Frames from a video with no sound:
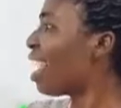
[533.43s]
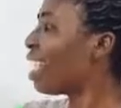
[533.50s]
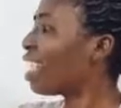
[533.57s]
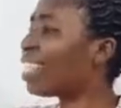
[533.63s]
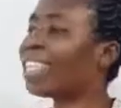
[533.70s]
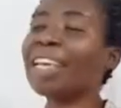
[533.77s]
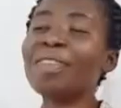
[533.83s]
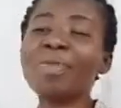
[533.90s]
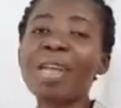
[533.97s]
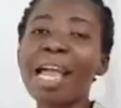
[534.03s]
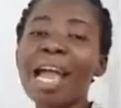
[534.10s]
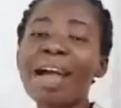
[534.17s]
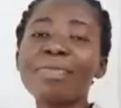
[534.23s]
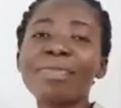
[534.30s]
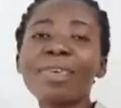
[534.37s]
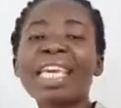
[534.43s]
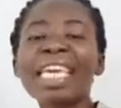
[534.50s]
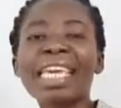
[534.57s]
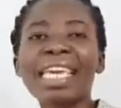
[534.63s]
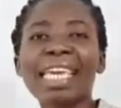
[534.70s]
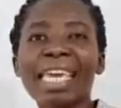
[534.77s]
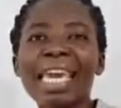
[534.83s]
Then we have
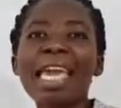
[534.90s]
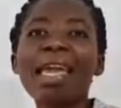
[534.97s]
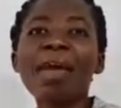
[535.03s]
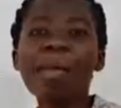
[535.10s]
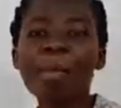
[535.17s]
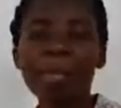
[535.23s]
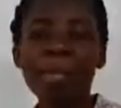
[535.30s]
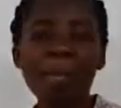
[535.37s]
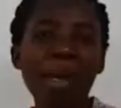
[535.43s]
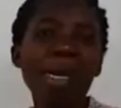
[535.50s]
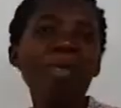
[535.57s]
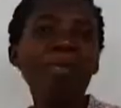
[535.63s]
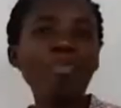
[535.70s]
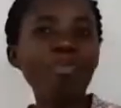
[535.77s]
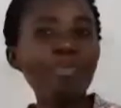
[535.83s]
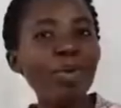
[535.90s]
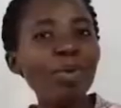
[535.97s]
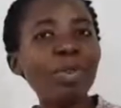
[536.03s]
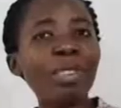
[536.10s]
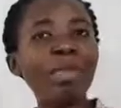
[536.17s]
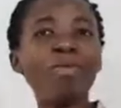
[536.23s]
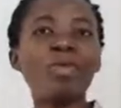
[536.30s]
Eke Mma,
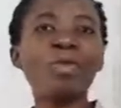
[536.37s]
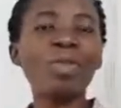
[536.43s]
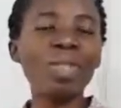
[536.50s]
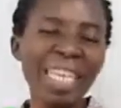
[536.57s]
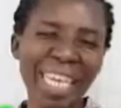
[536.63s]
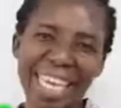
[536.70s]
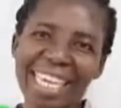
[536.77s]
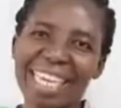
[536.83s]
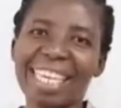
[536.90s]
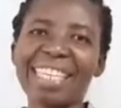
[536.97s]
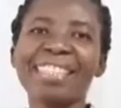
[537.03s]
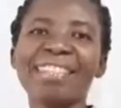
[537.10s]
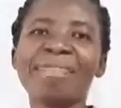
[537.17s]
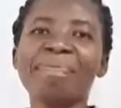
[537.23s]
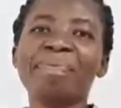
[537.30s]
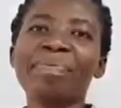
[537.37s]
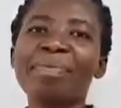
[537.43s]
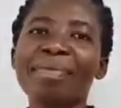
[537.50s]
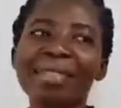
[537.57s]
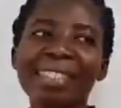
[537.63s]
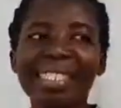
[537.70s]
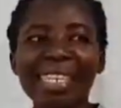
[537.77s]
beautiful Eke.
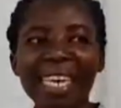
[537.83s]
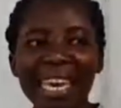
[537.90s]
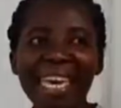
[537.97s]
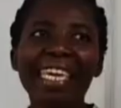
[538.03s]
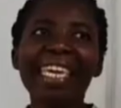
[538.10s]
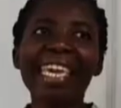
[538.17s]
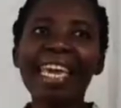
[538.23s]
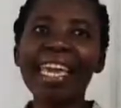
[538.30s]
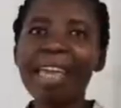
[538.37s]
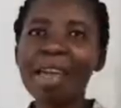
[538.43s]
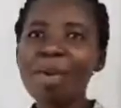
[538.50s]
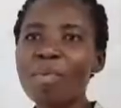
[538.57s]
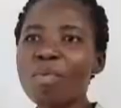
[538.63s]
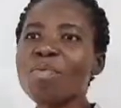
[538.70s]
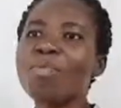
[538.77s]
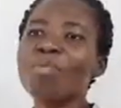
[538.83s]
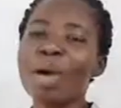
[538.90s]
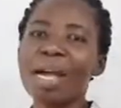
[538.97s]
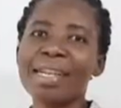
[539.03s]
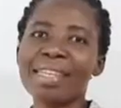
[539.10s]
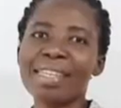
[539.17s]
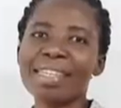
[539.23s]
Eke
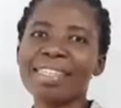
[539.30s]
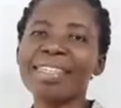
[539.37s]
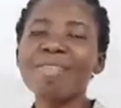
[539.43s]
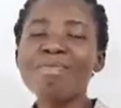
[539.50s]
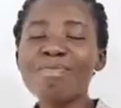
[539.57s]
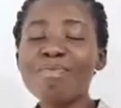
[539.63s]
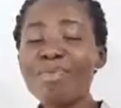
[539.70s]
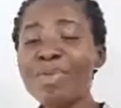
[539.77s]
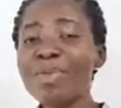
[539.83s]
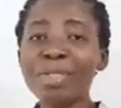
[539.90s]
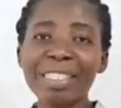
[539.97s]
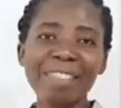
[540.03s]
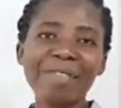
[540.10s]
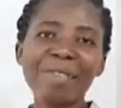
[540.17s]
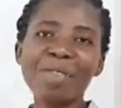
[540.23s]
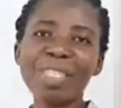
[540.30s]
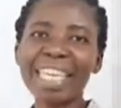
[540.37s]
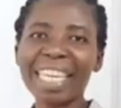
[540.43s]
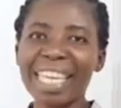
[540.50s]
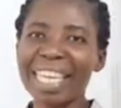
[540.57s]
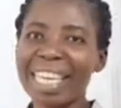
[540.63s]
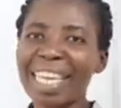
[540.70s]
Mma, beautiful
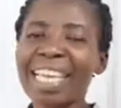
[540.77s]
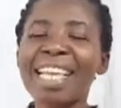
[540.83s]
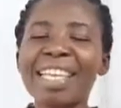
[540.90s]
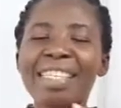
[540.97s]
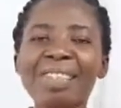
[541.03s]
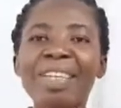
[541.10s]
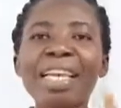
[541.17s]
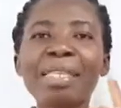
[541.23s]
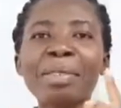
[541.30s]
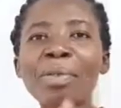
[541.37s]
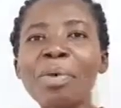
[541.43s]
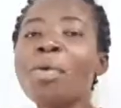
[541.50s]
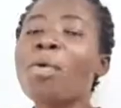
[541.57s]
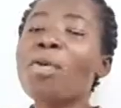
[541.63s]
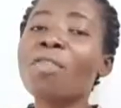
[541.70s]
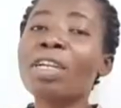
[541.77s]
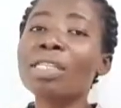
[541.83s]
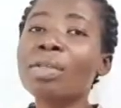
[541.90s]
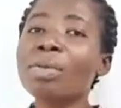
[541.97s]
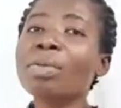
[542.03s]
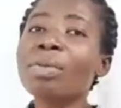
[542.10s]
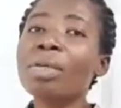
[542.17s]
Eke. So let's go over
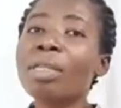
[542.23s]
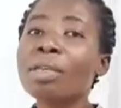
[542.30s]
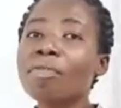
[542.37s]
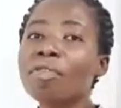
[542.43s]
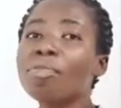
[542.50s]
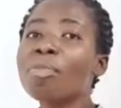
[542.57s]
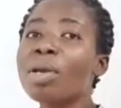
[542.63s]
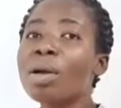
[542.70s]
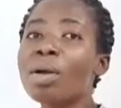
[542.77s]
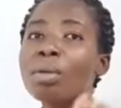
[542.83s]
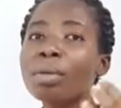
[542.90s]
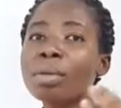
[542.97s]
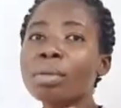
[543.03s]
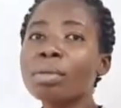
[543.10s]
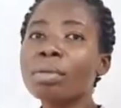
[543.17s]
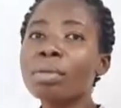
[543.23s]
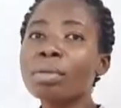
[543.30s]
to the female